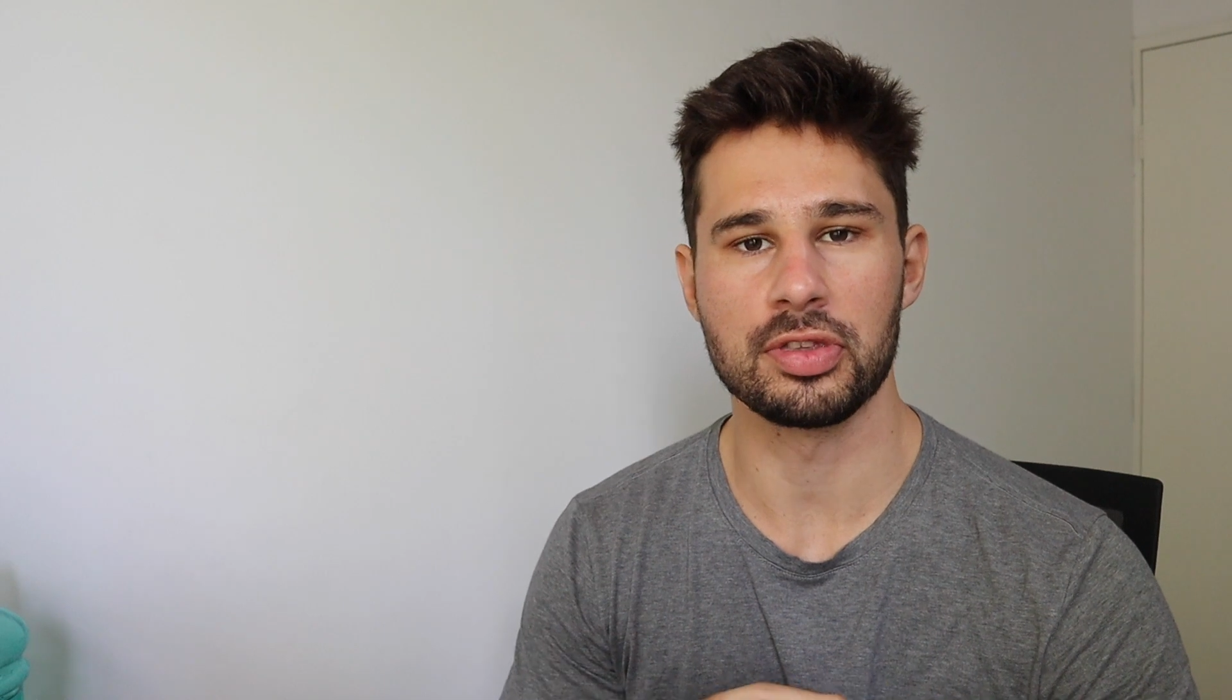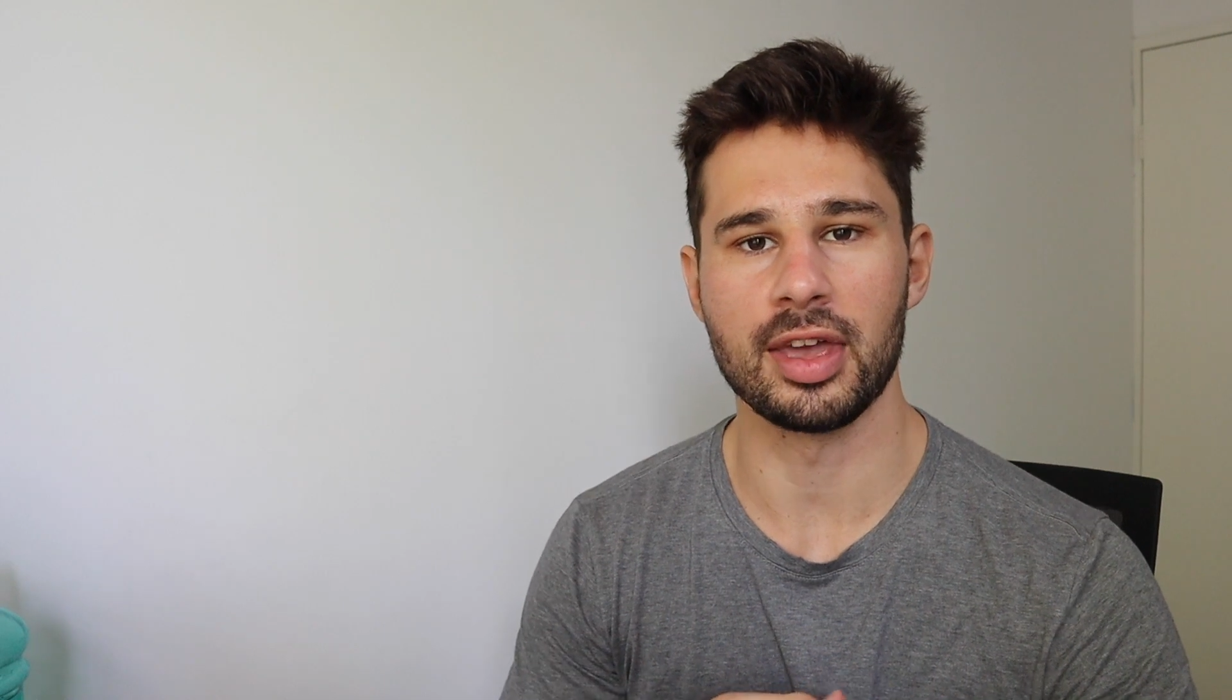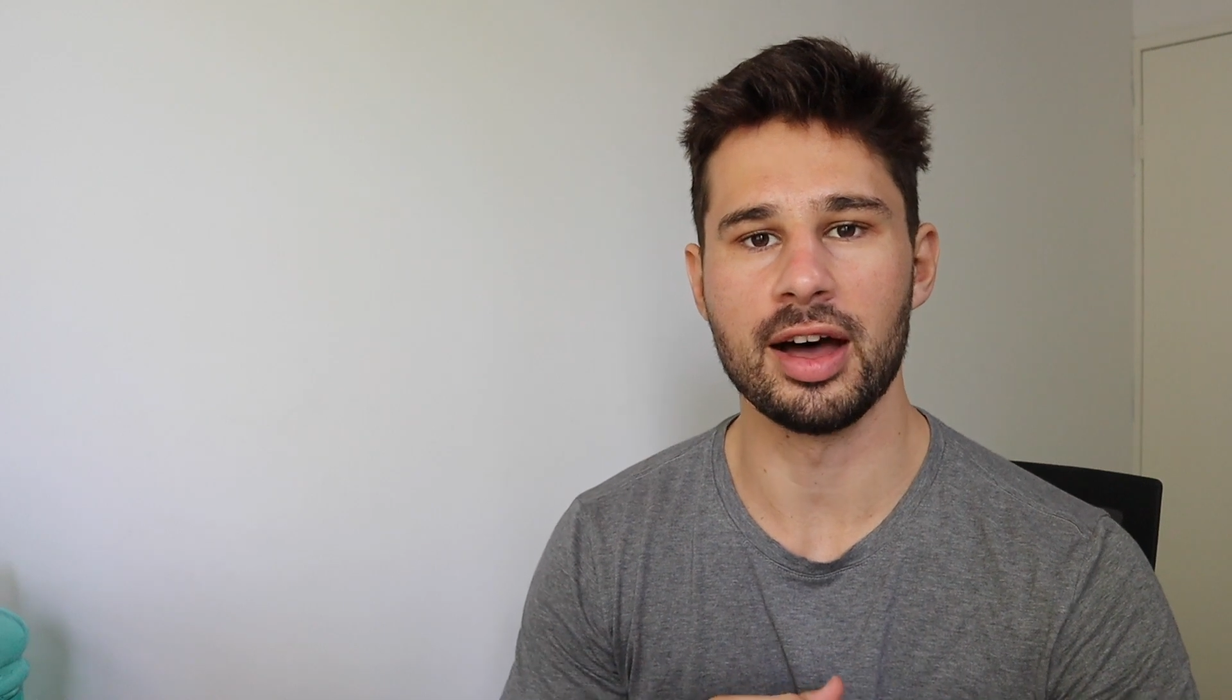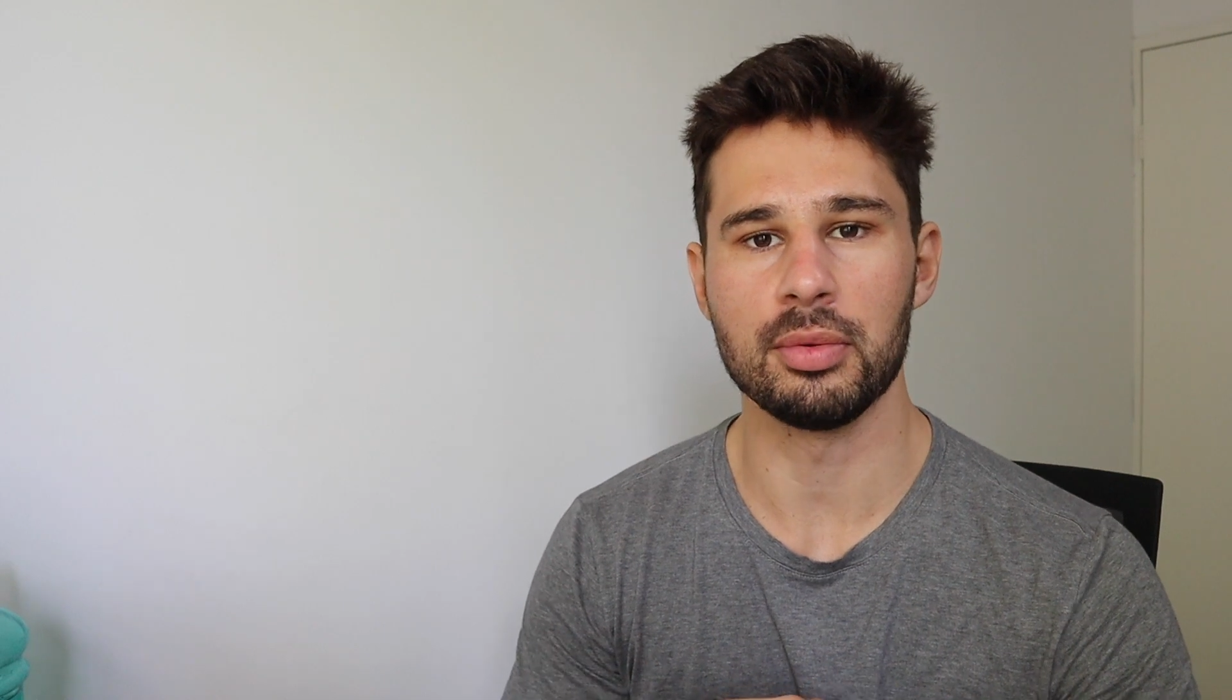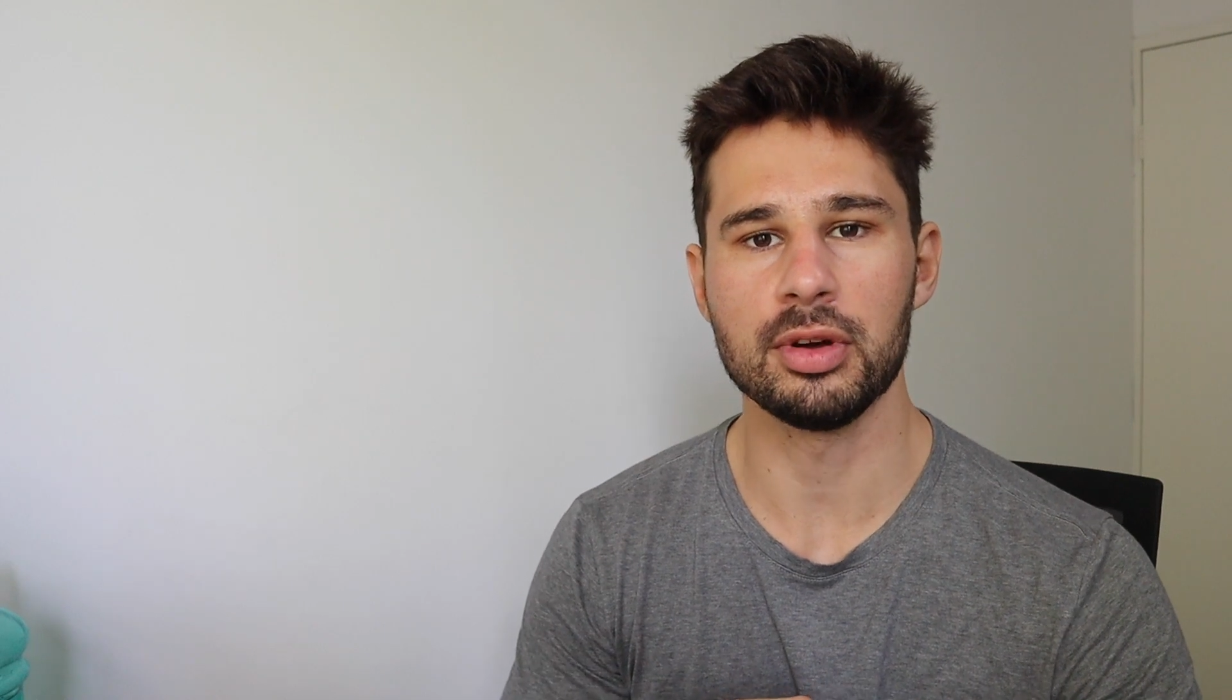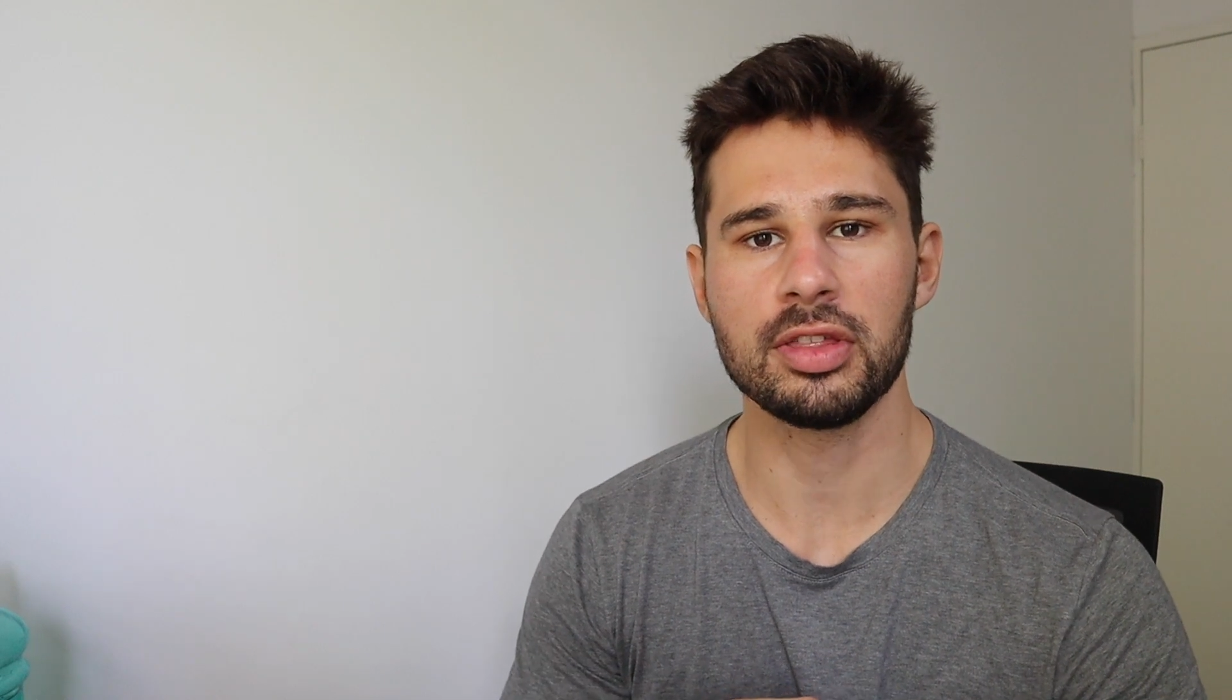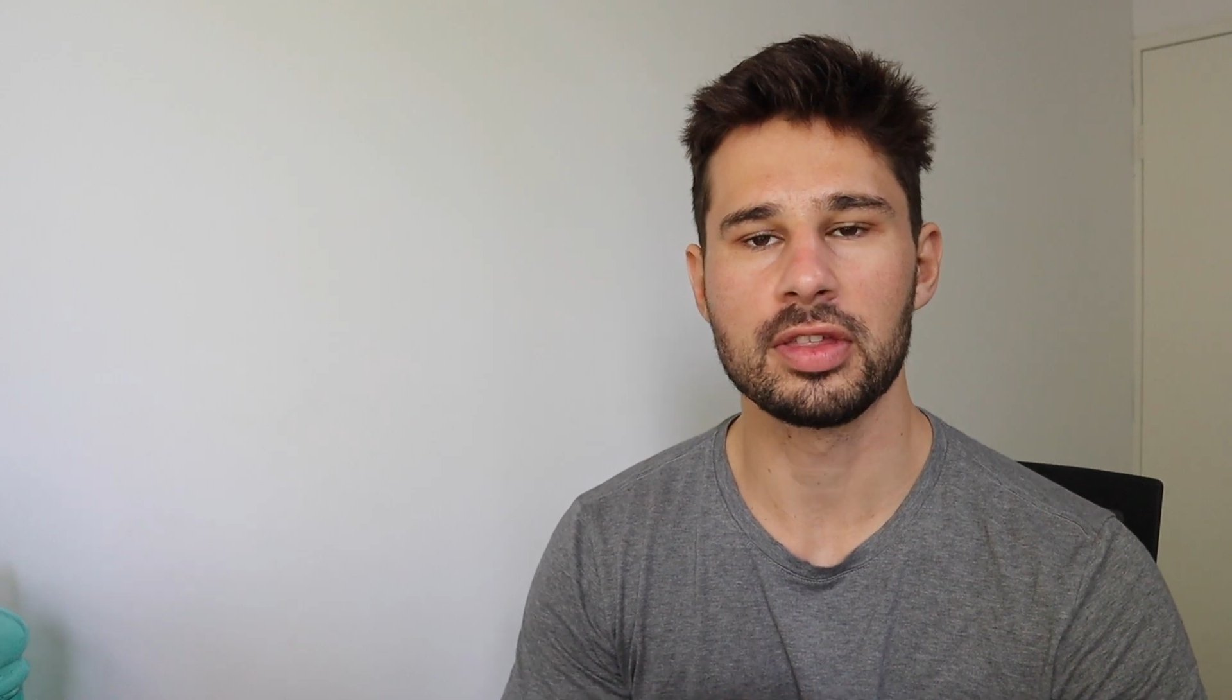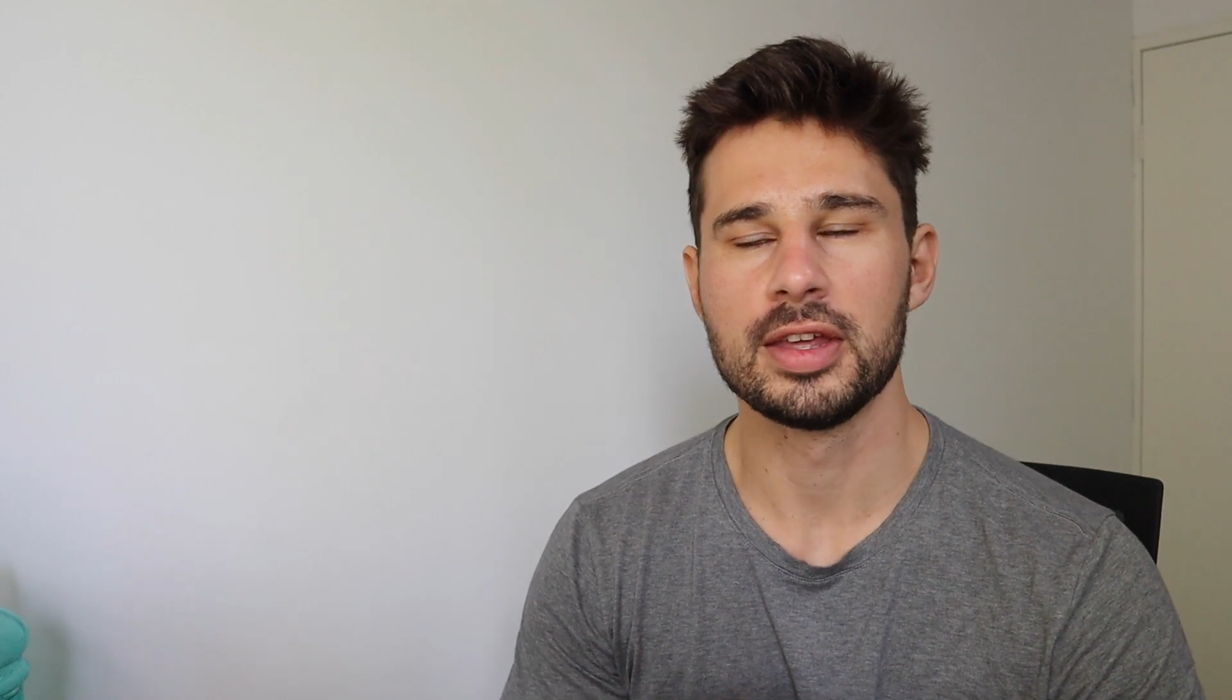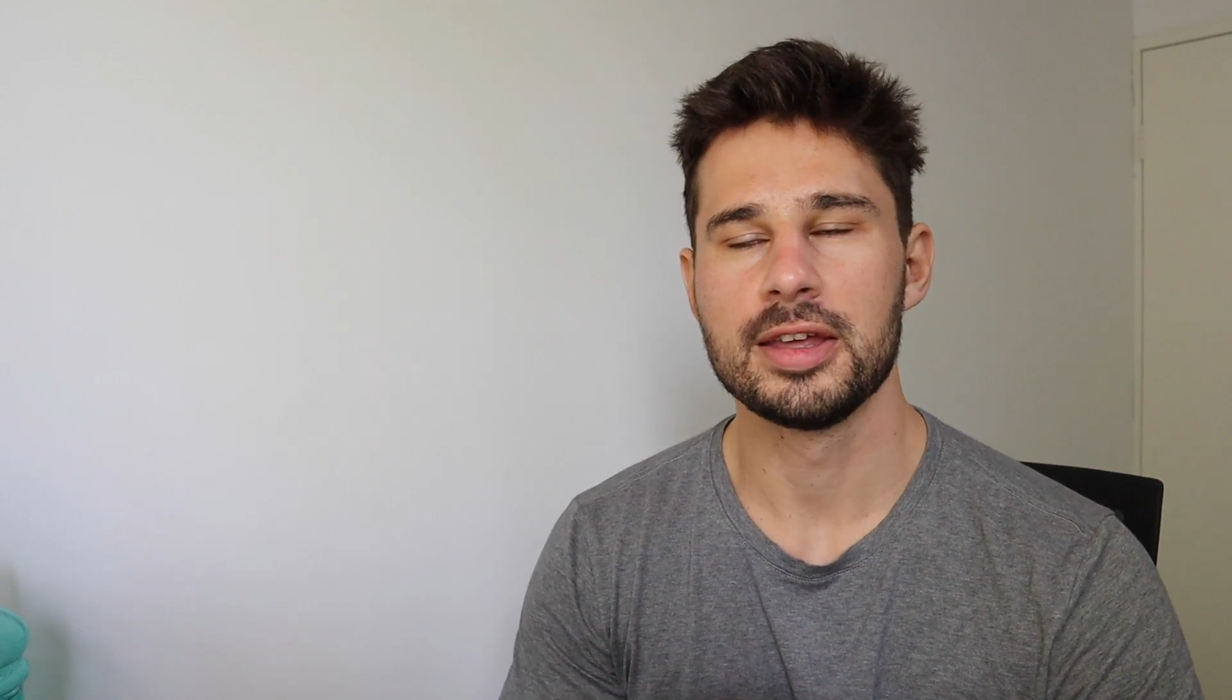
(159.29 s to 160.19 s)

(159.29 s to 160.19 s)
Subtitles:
start with,